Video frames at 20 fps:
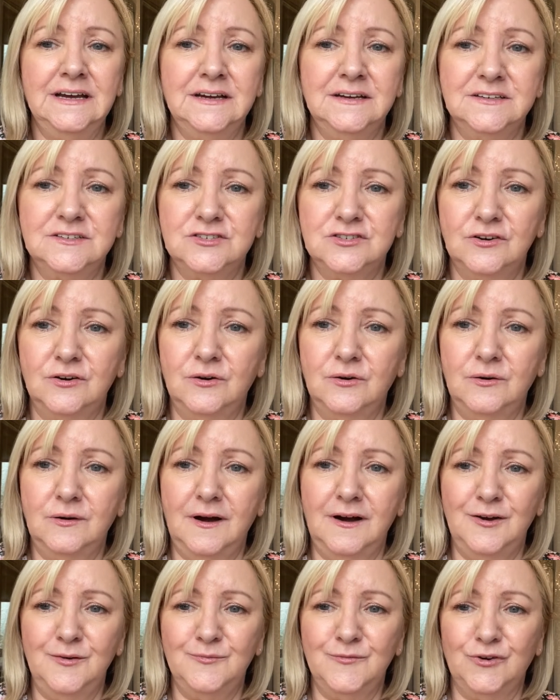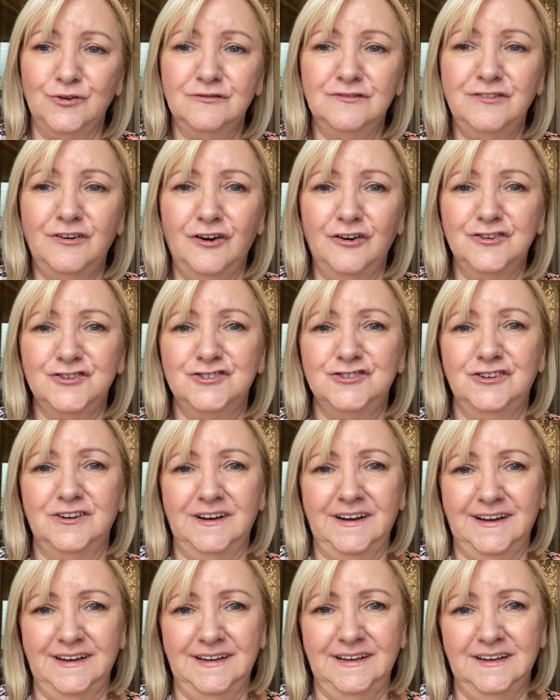So
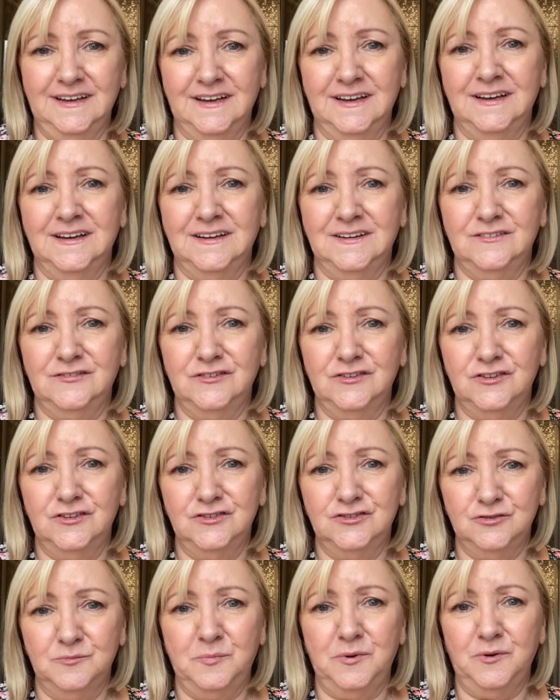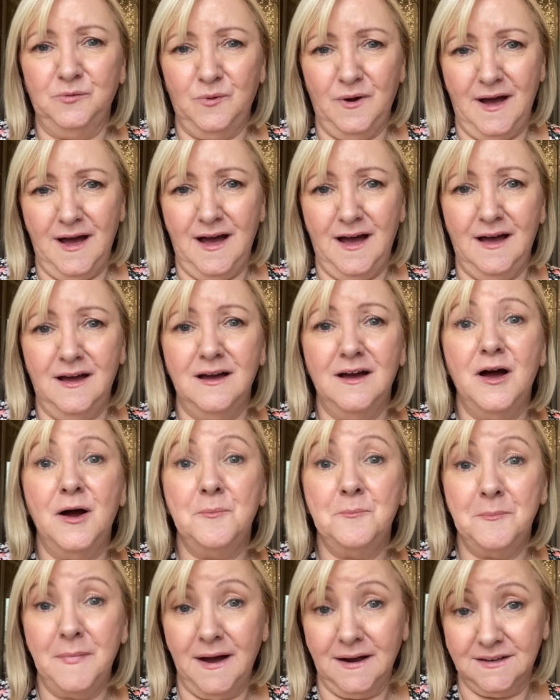unfortunately, for the double wear
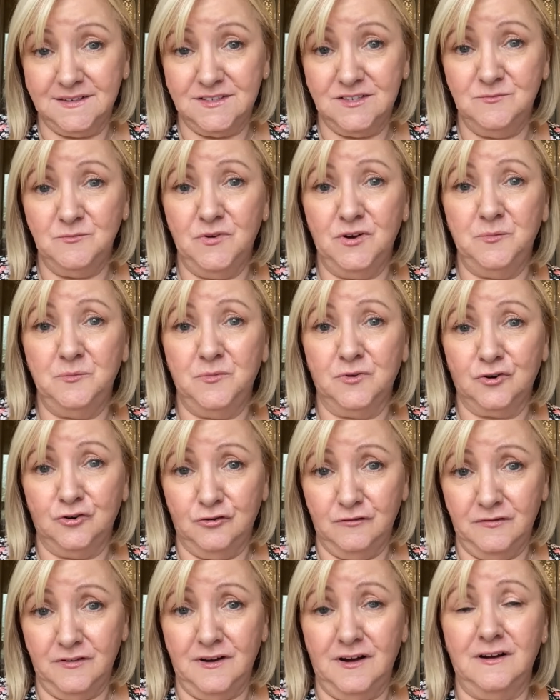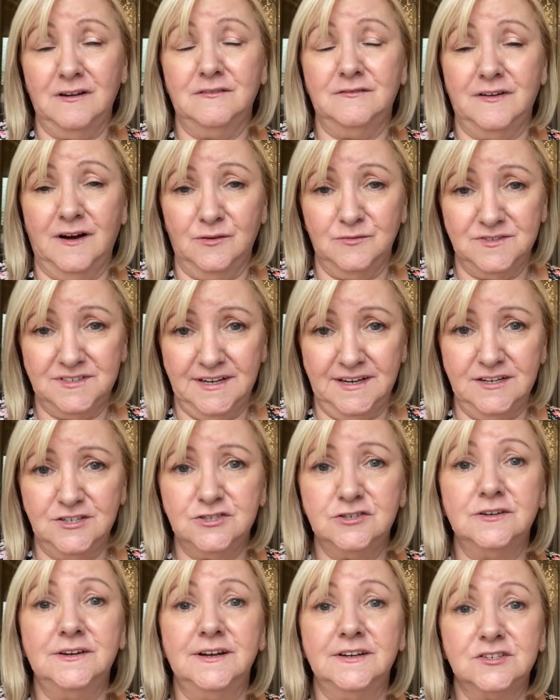maximum cover
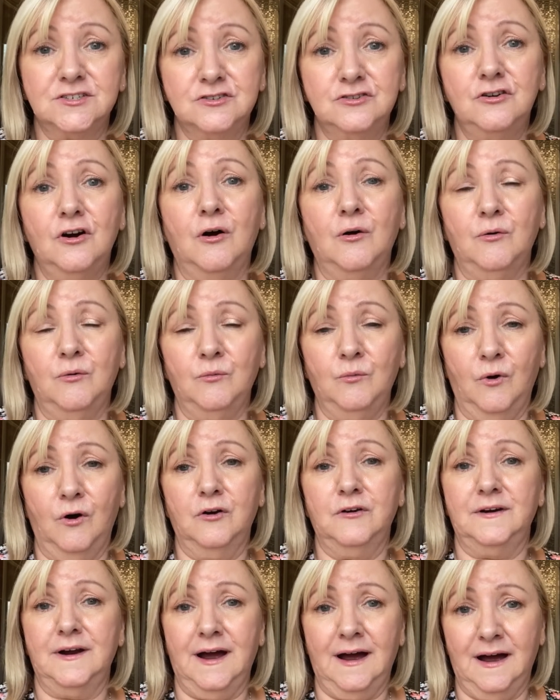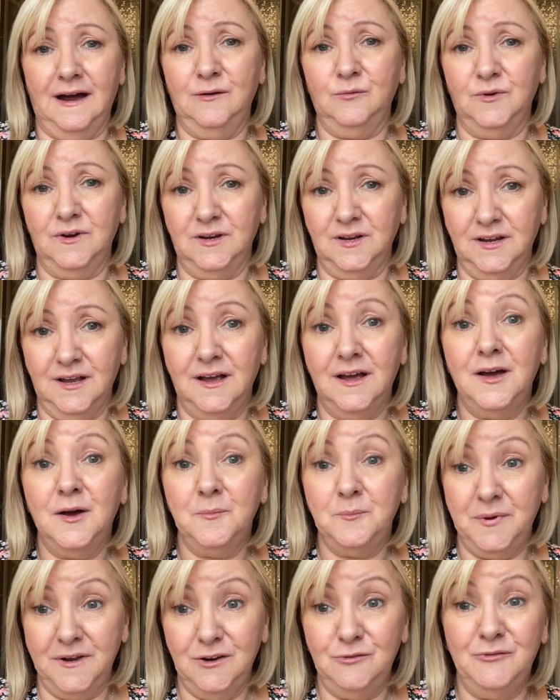foundation, it's not one I will
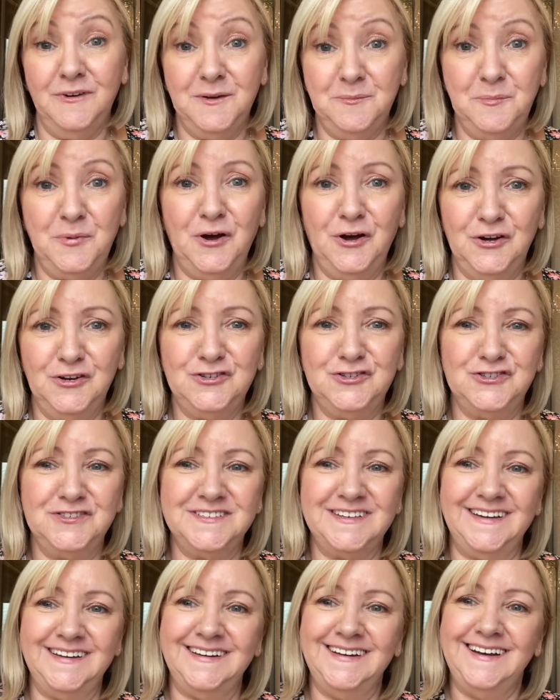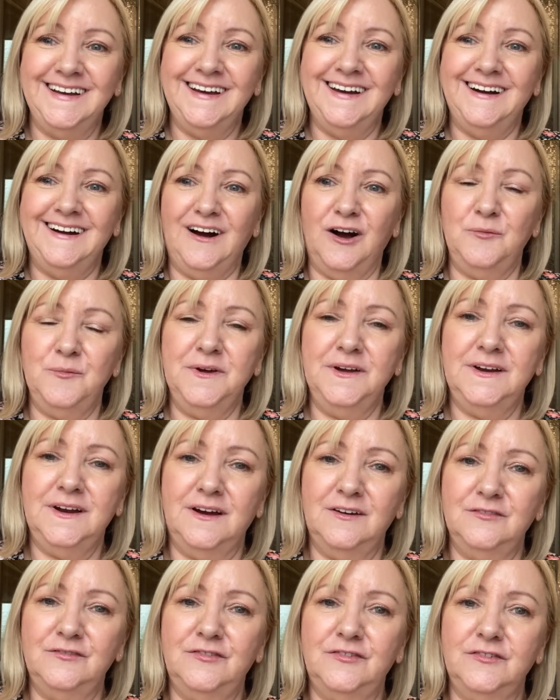be repurchasing. I mean,
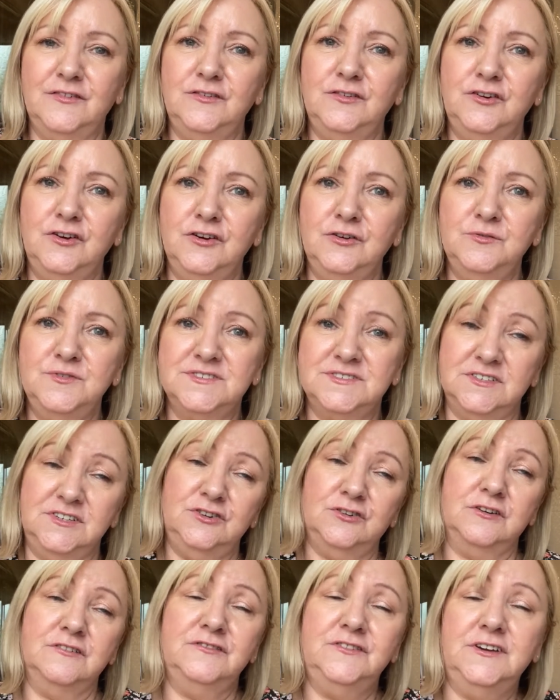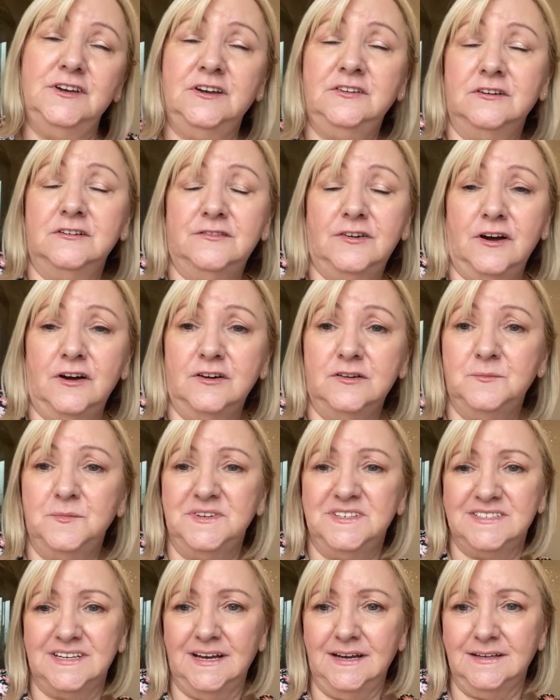I've used, you know, you've heard me
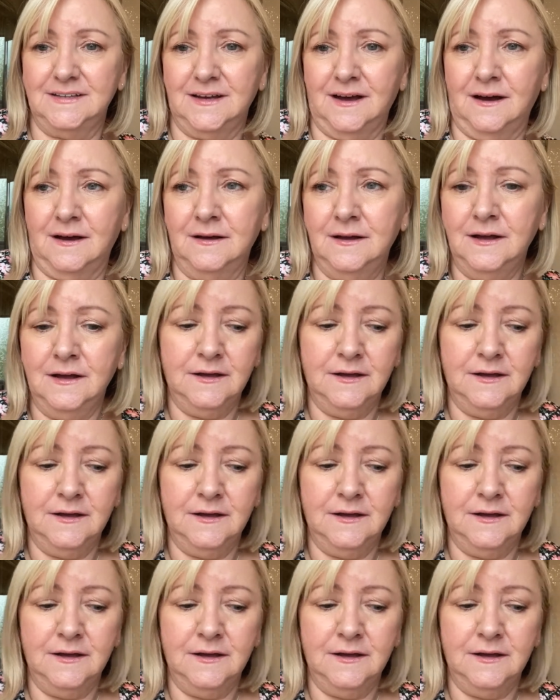say that